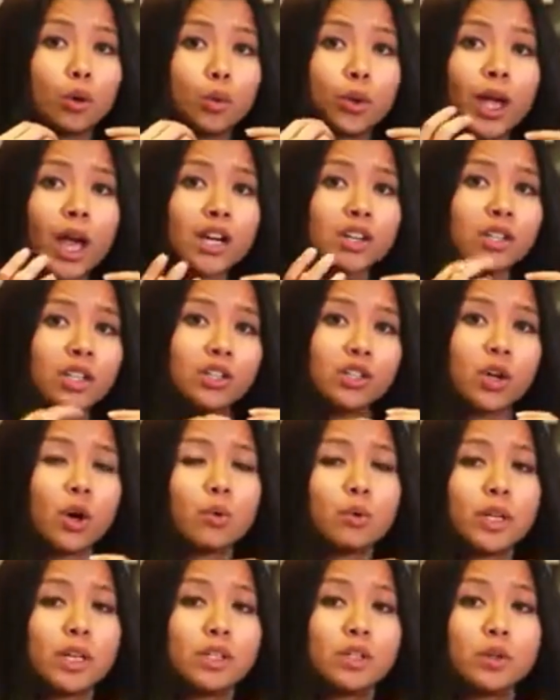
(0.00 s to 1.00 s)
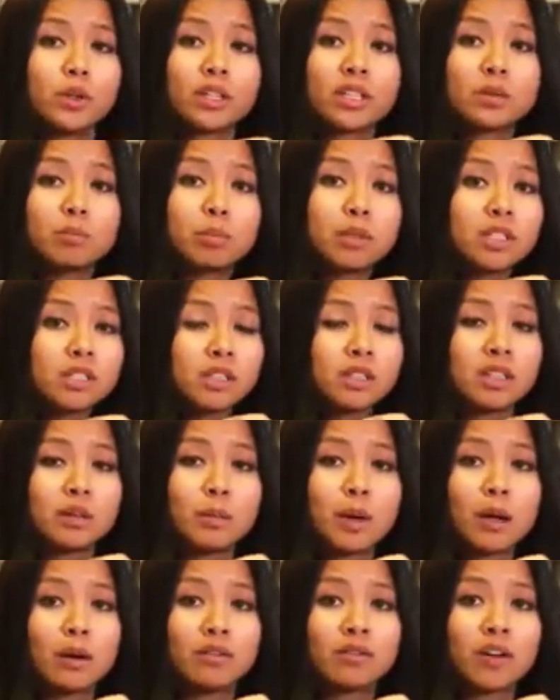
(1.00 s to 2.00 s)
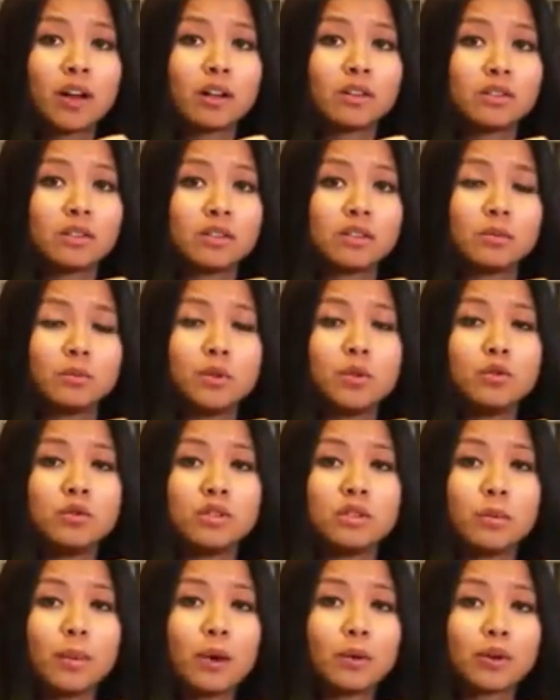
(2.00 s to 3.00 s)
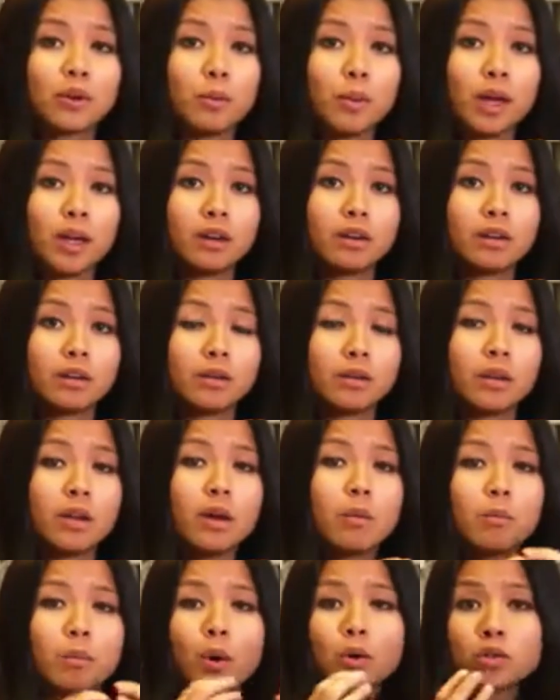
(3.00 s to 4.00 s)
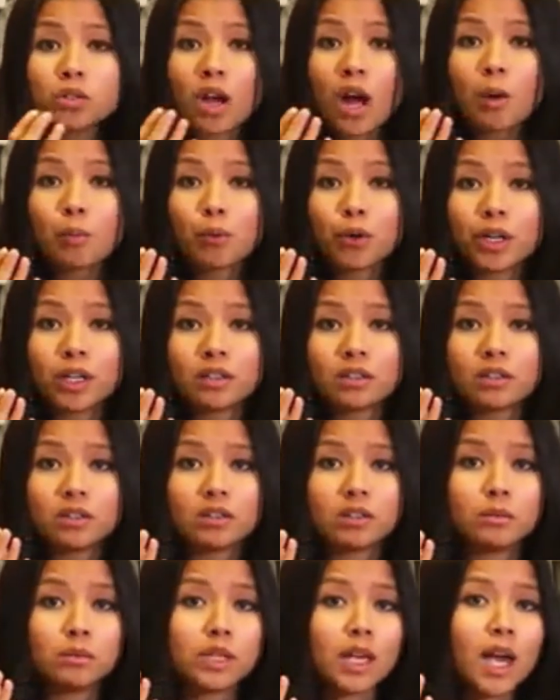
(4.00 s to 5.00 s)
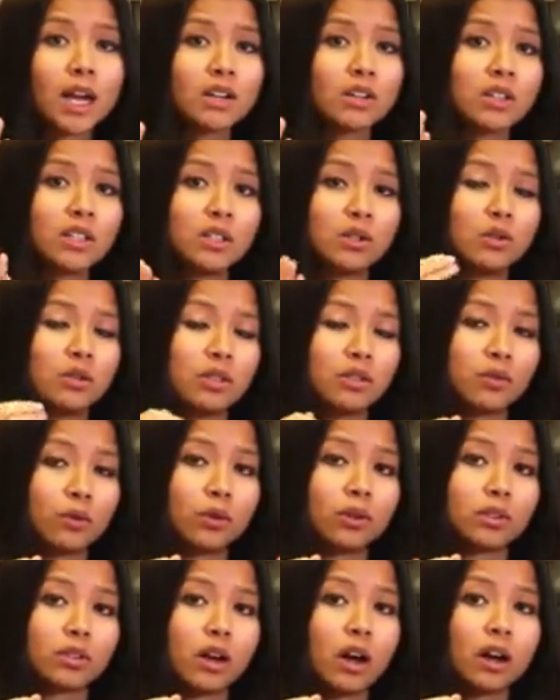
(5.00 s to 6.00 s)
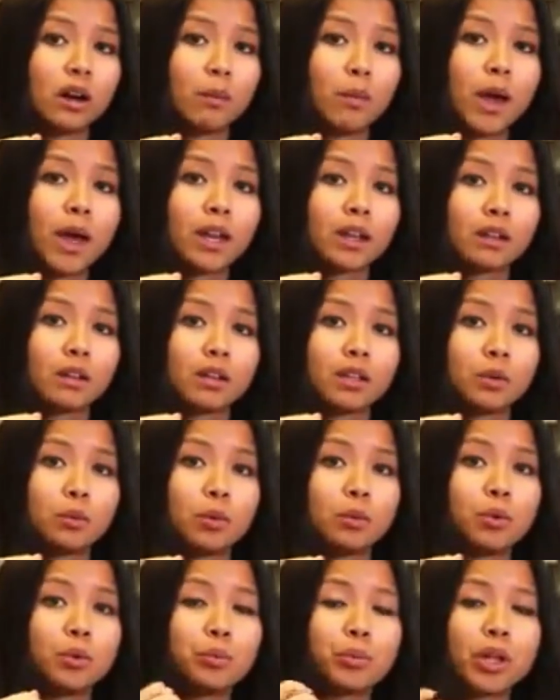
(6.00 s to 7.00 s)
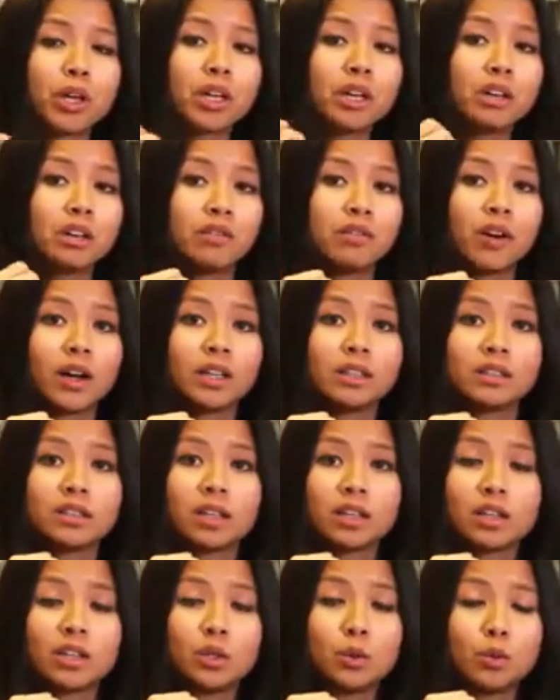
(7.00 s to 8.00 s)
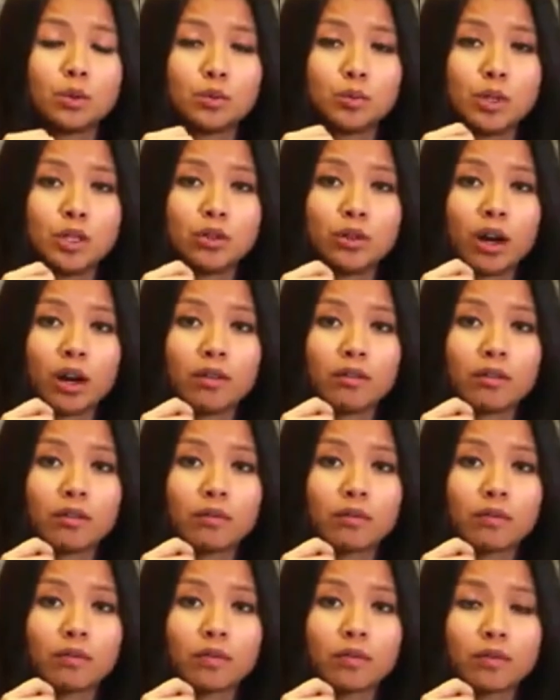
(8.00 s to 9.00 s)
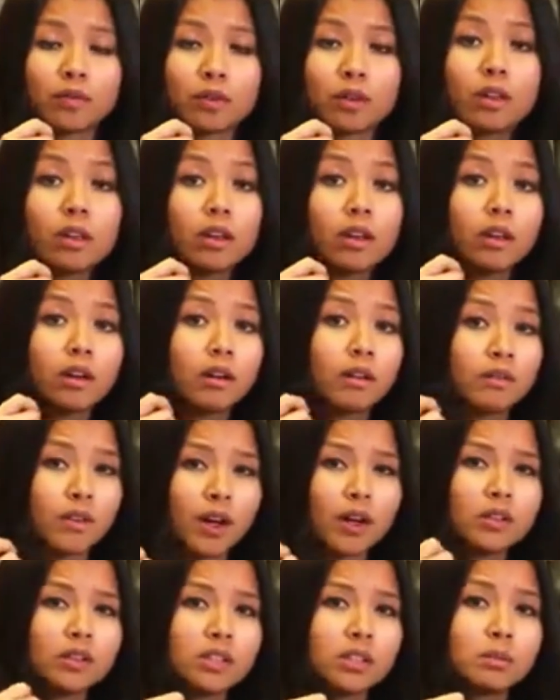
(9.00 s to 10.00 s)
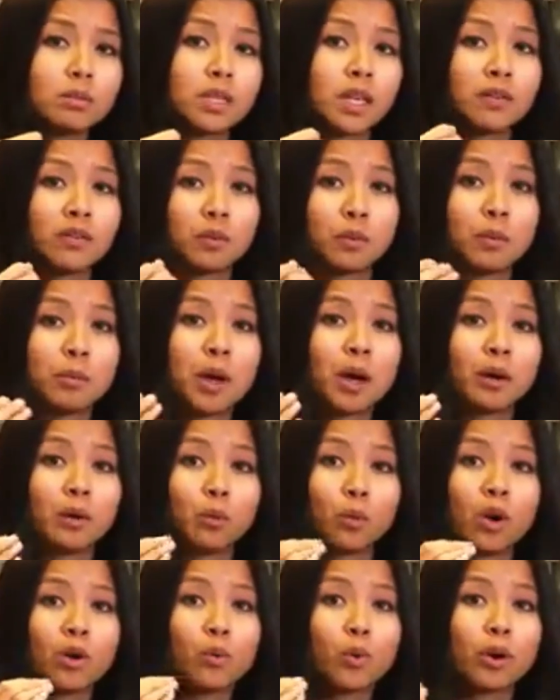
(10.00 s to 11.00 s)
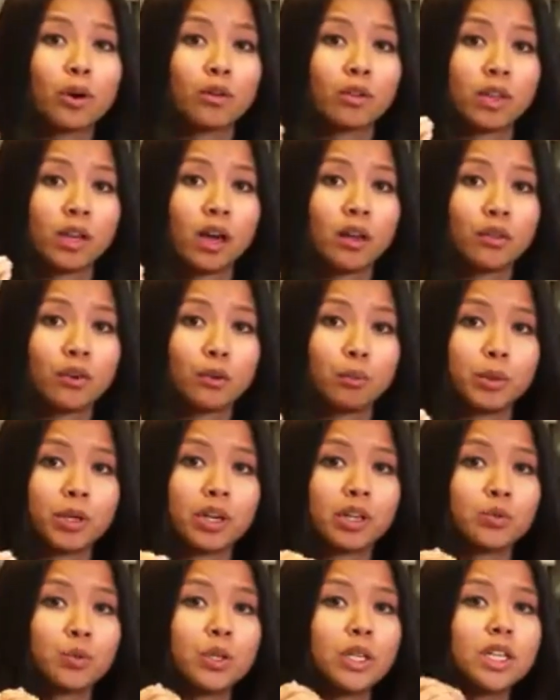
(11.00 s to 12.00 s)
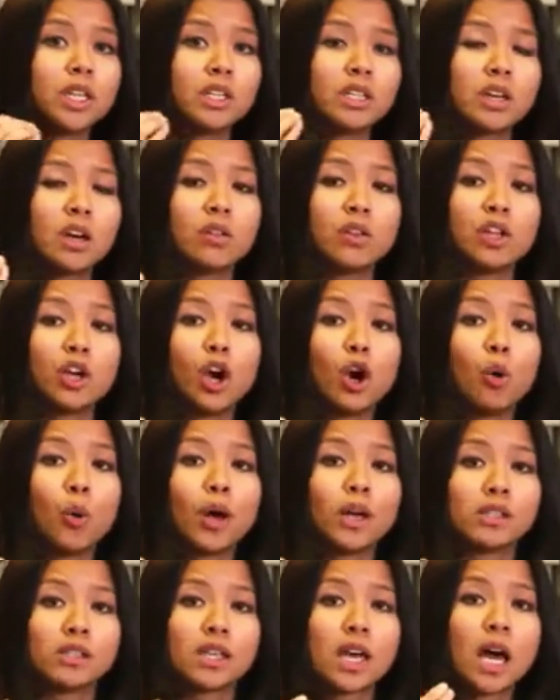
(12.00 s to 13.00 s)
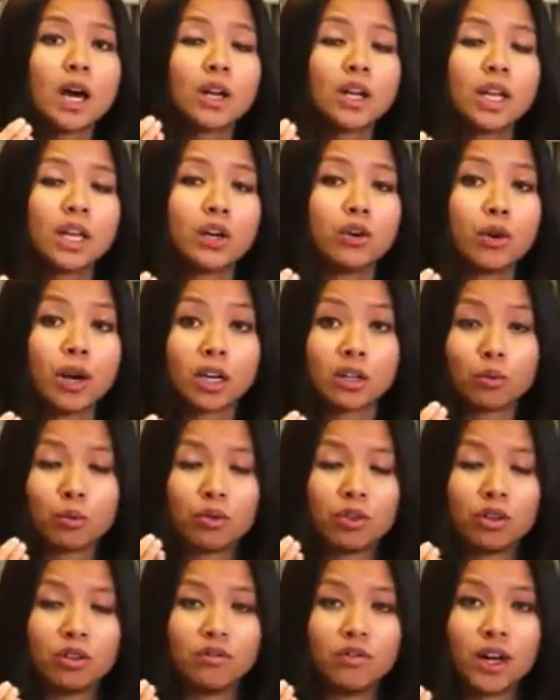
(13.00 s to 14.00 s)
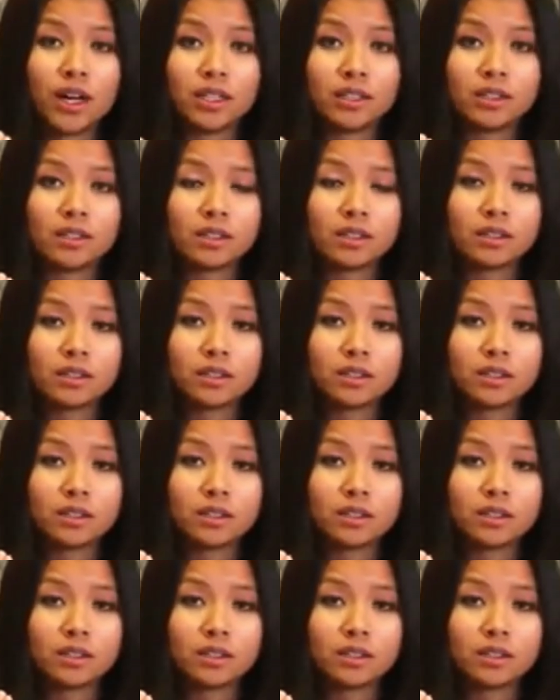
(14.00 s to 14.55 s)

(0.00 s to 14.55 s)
We actually don't need to explicitly mount a file system using the mount command. Most operating systems actually do this for us automatically when we plug in a device like a USB drive. File systems have to be mounted one way or the other because we need to tell the OS how to interact with the device.